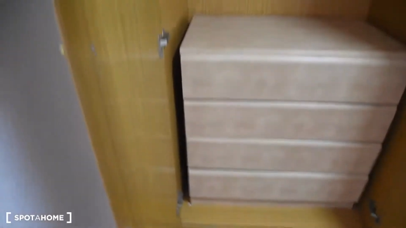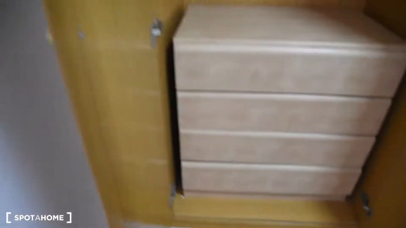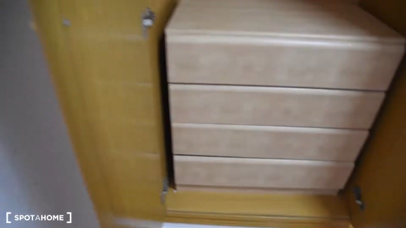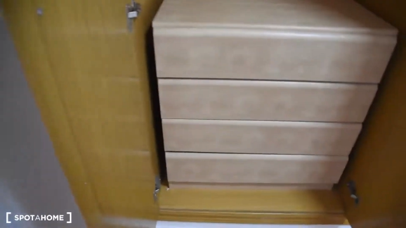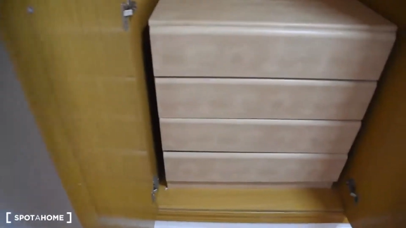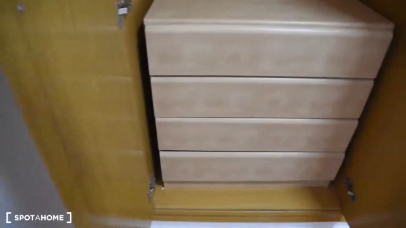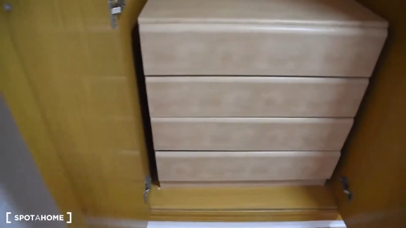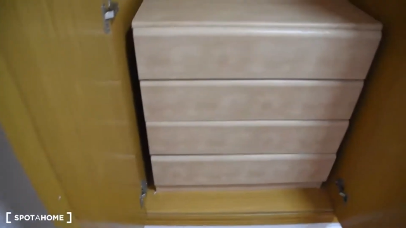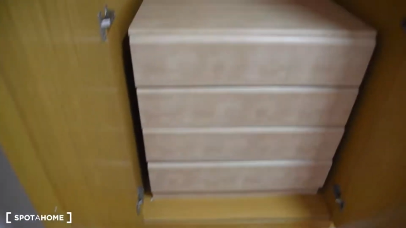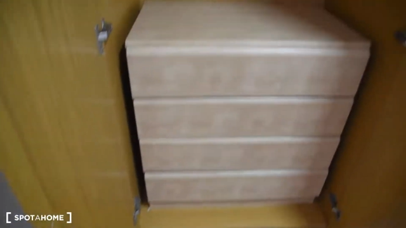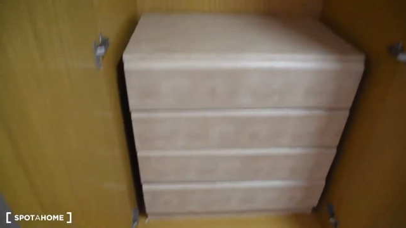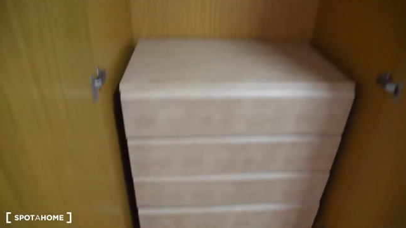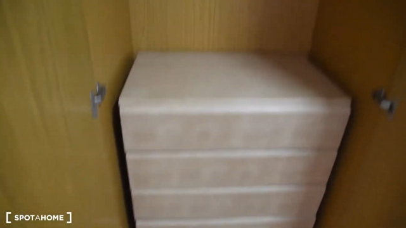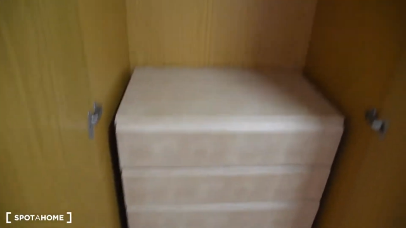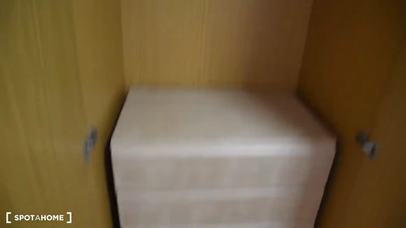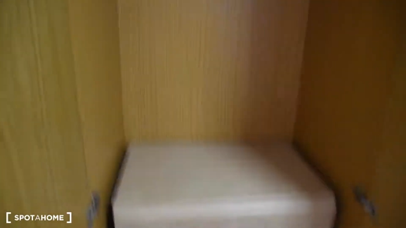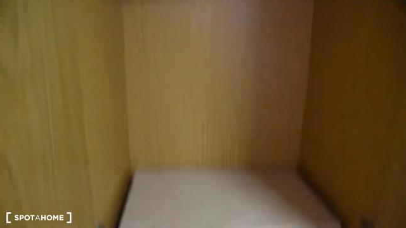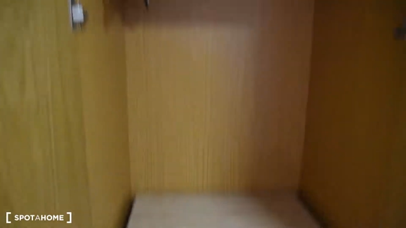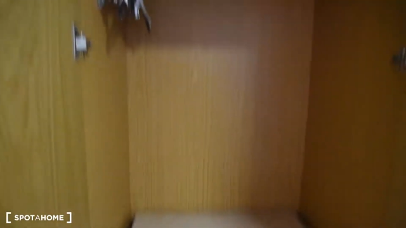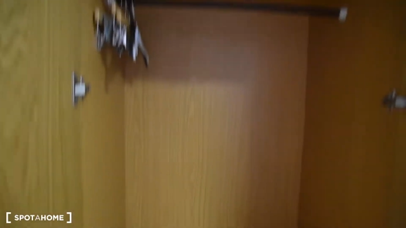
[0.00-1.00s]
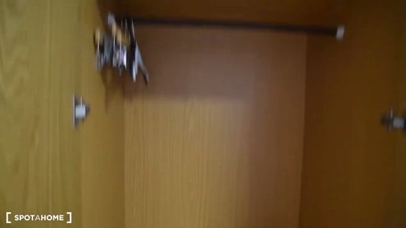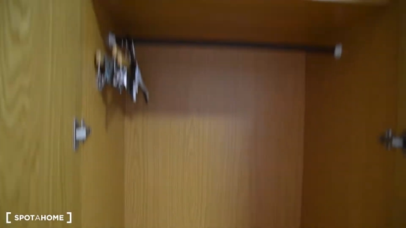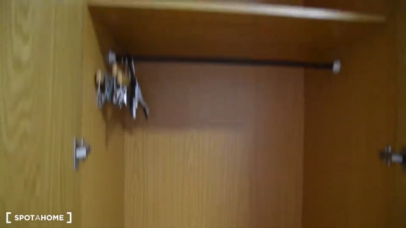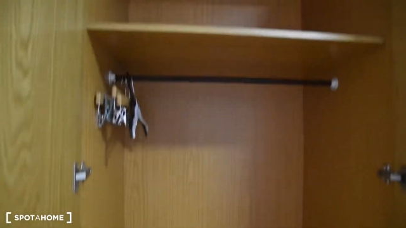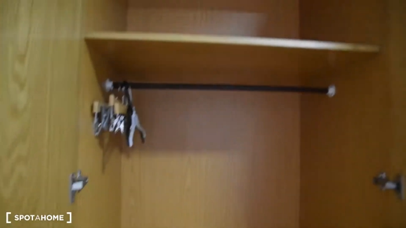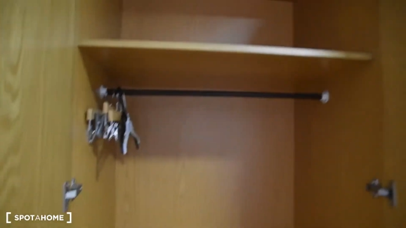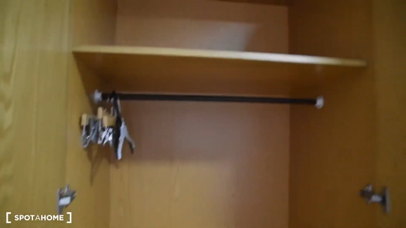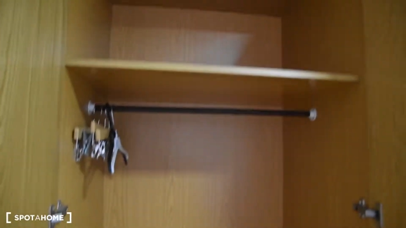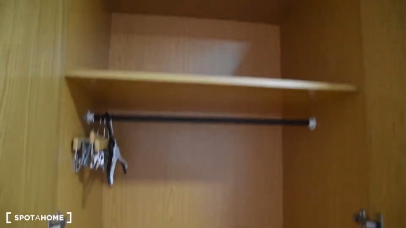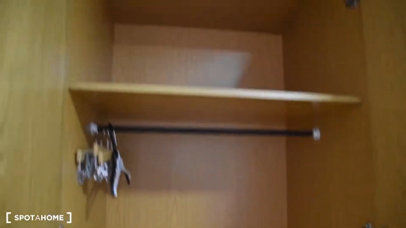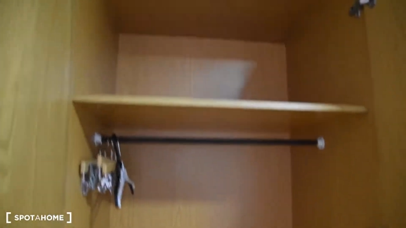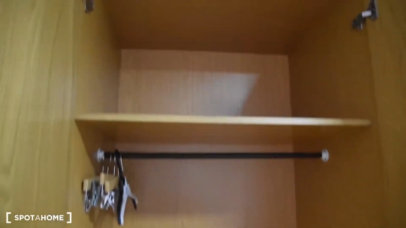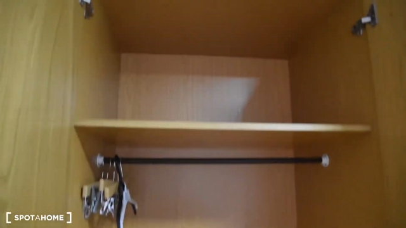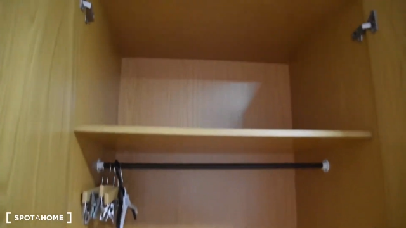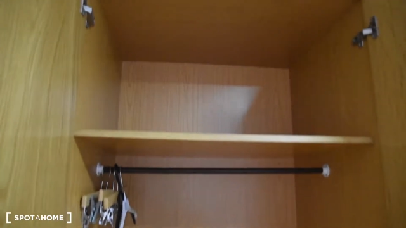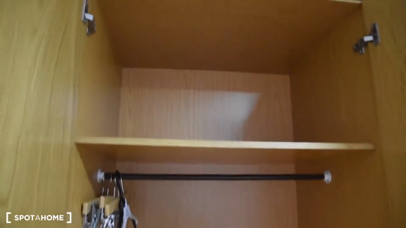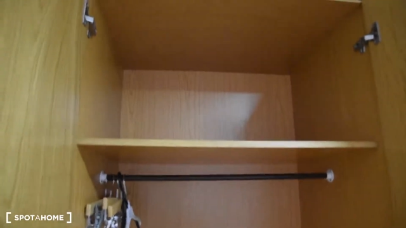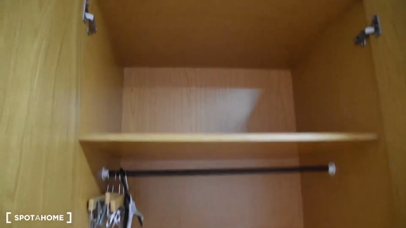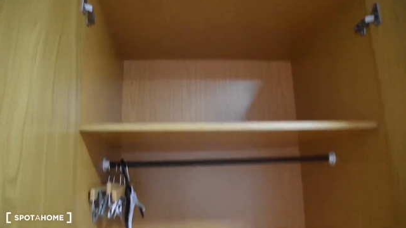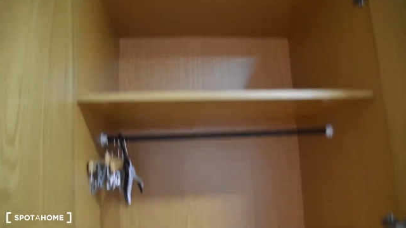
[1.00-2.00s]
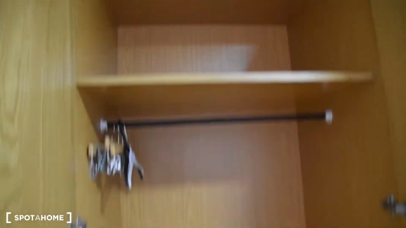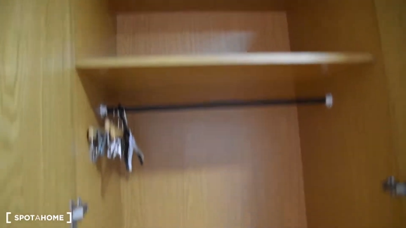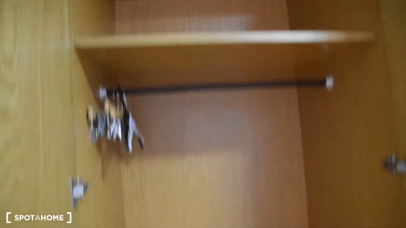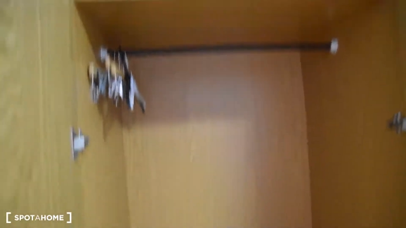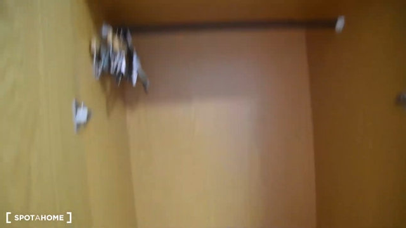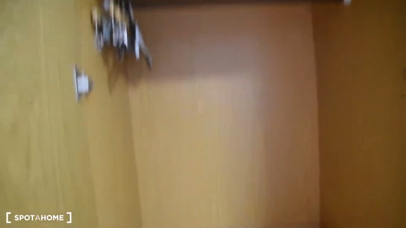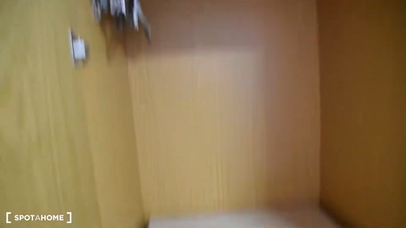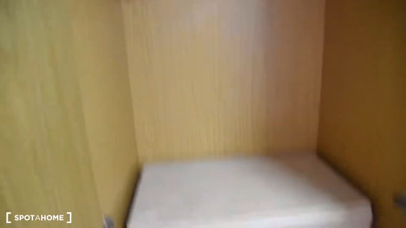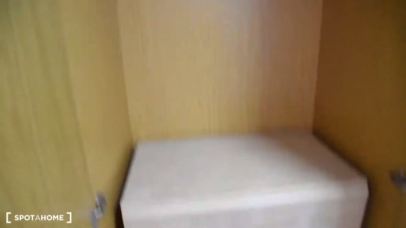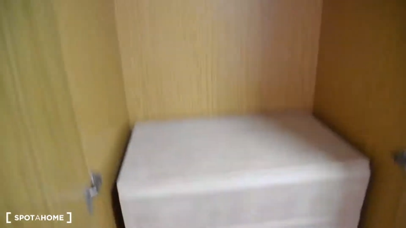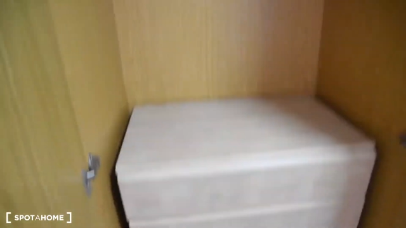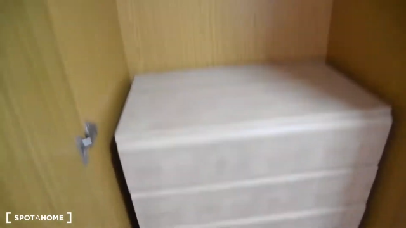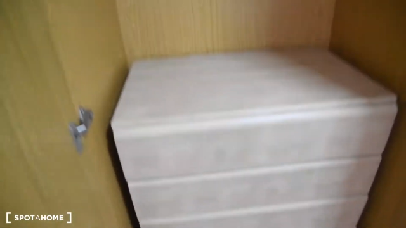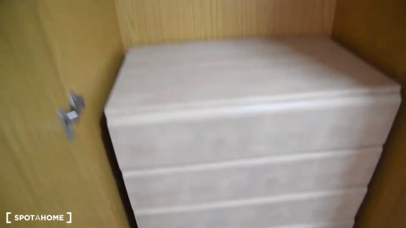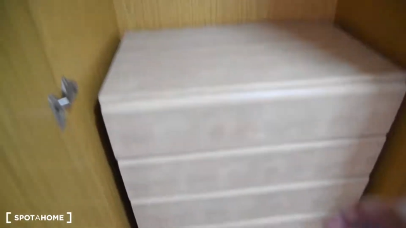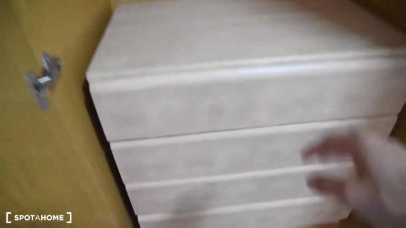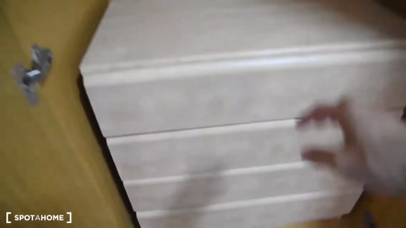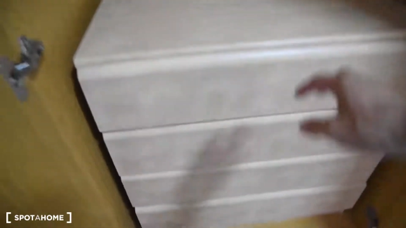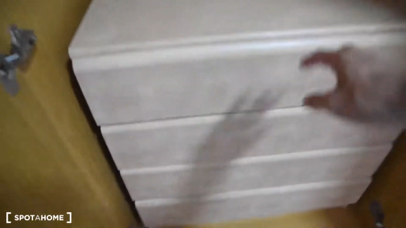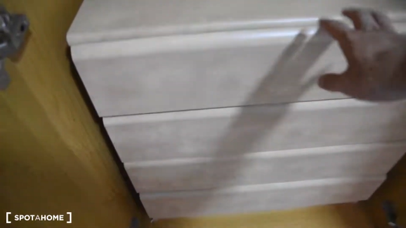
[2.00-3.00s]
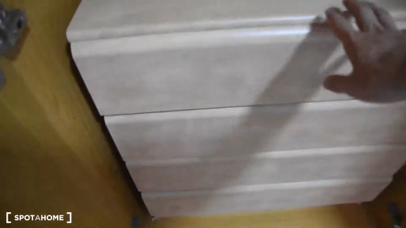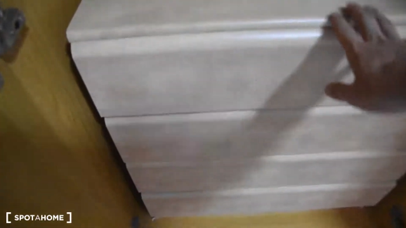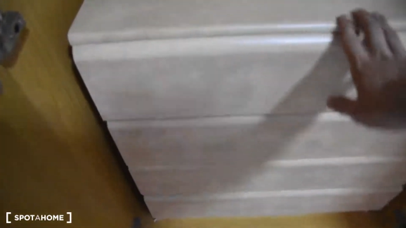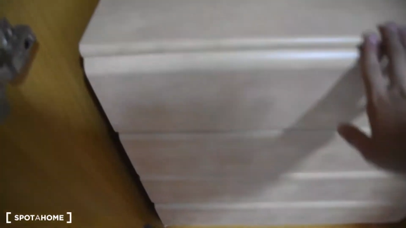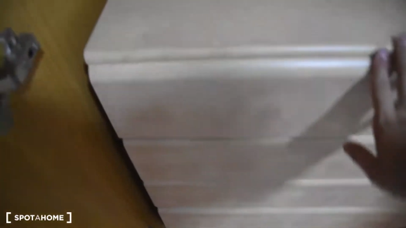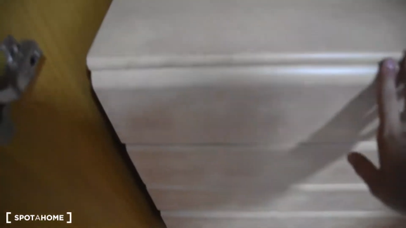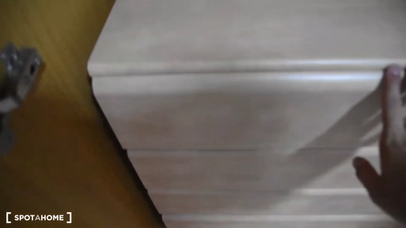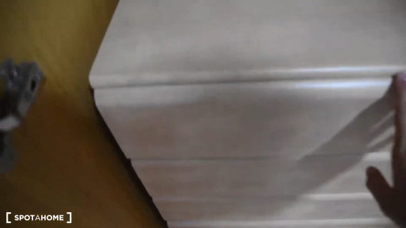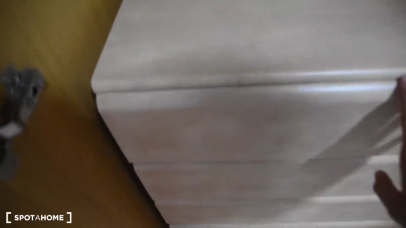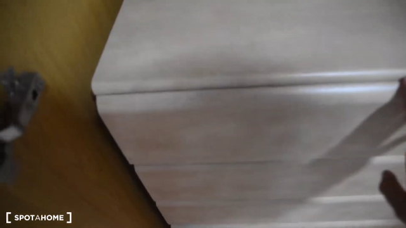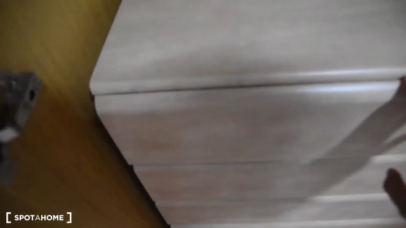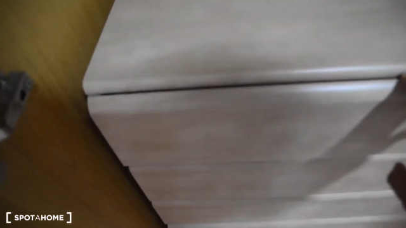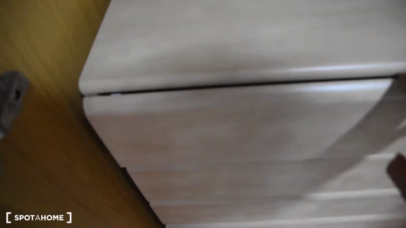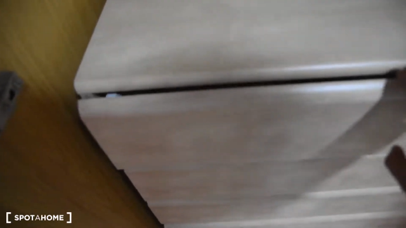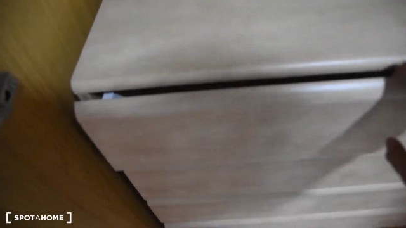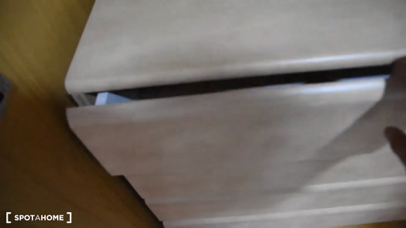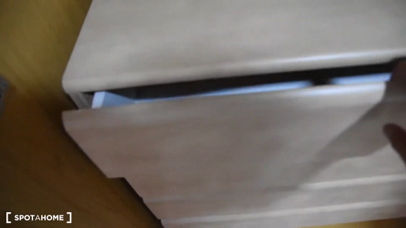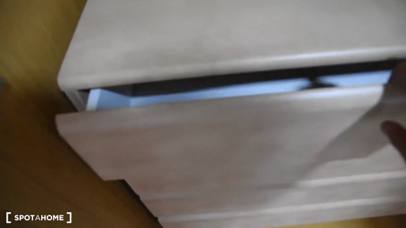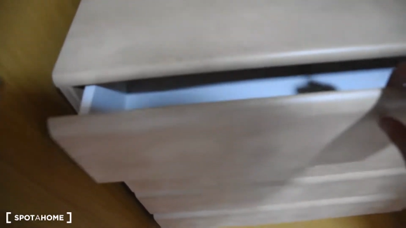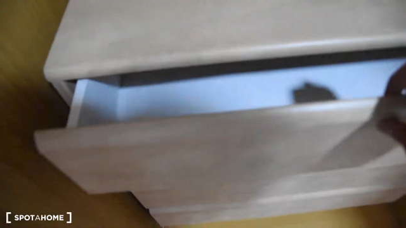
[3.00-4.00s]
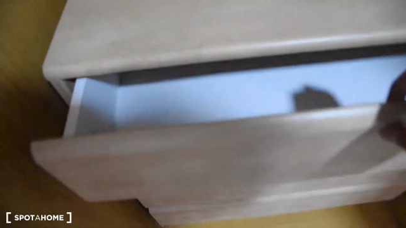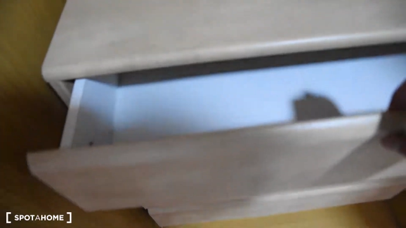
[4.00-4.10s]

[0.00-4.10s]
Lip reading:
No face is visible, so there are no lips to read.